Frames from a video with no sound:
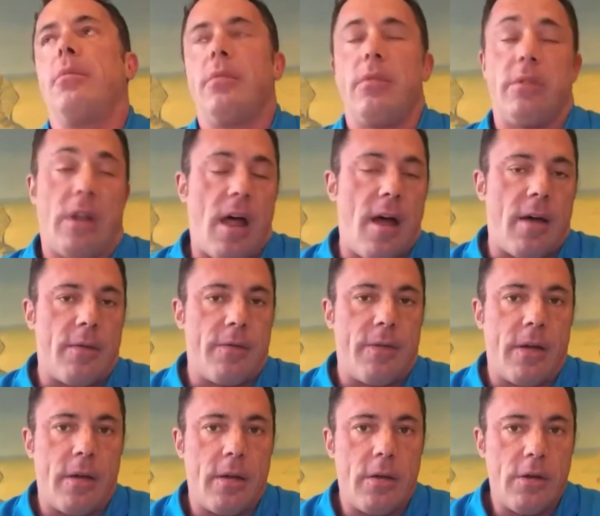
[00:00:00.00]

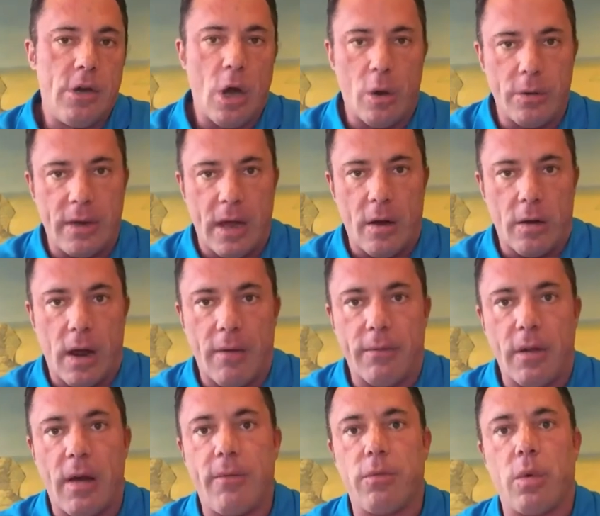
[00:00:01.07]
love, no doubt, I've
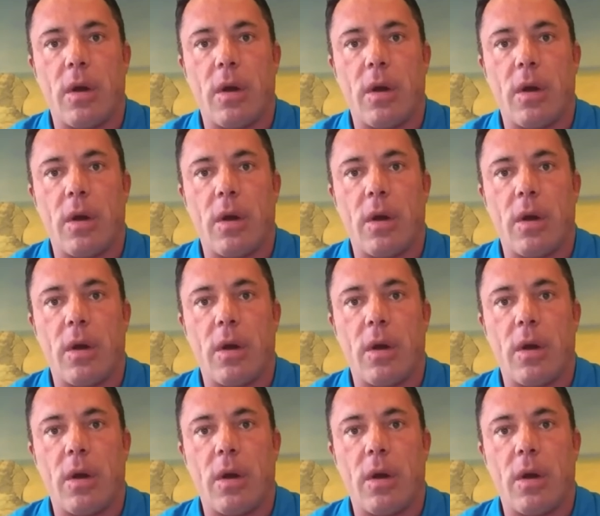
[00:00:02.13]
loved